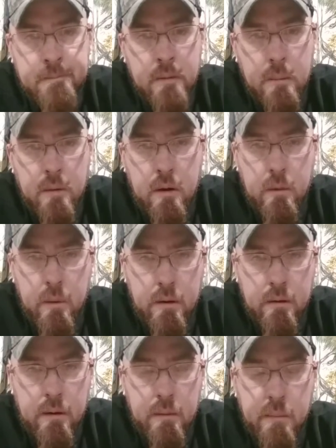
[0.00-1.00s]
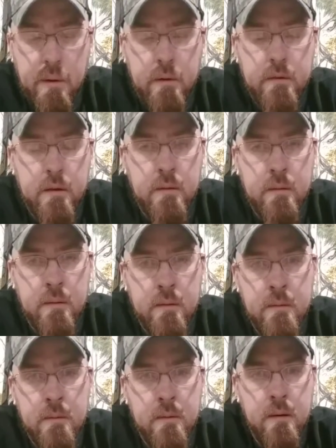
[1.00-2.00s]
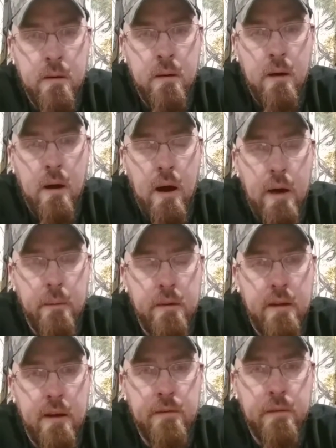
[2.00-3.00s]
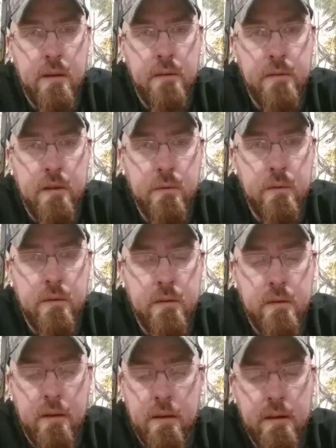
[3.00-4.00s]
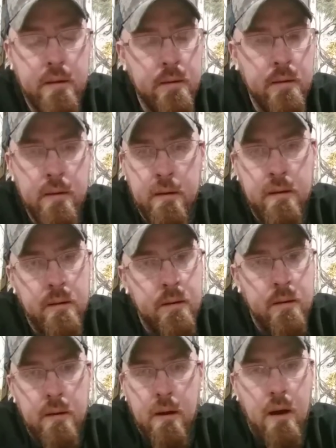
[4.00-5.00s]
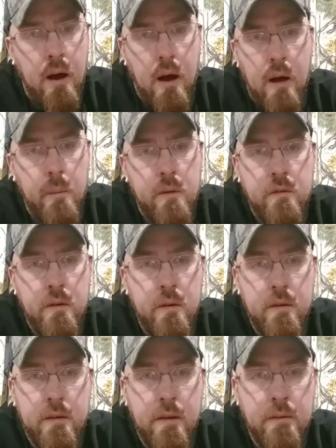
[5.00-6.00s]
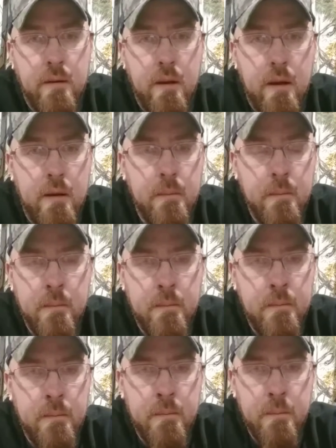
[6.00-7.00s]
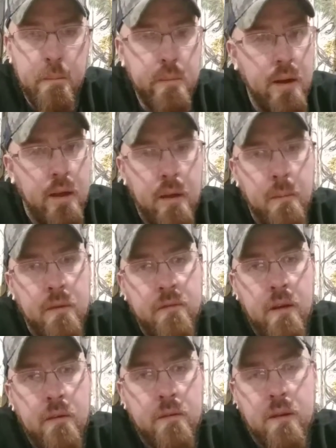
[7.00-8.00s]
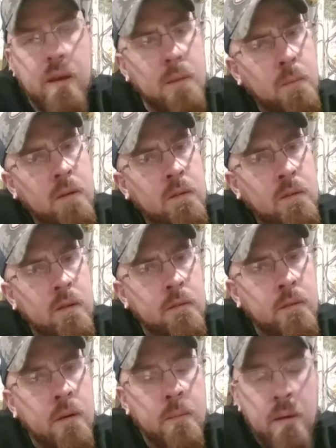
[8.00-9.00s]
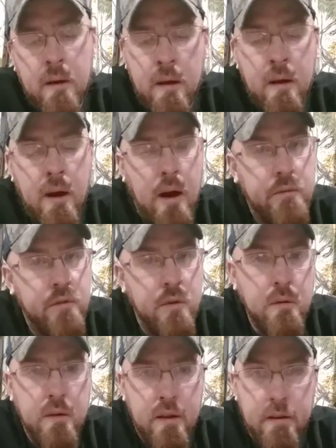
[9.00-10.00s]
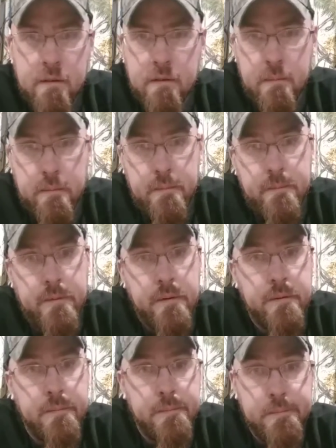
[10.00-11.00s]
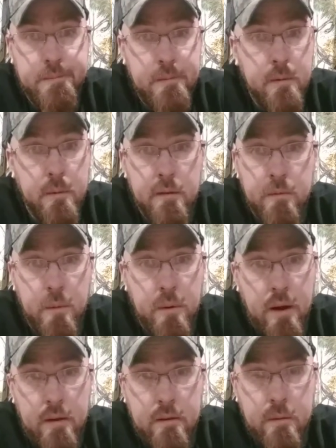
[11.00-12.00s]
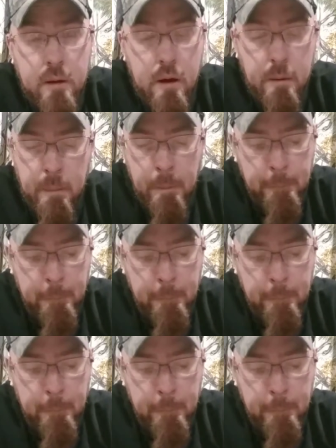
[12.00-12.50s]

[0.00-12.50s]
I'm not a wintergreen person. I would definitely, if this was like, I, I would chew this every day. But I like my flavors. I like mixing stuff up. I've chewed this for three, four days in a row.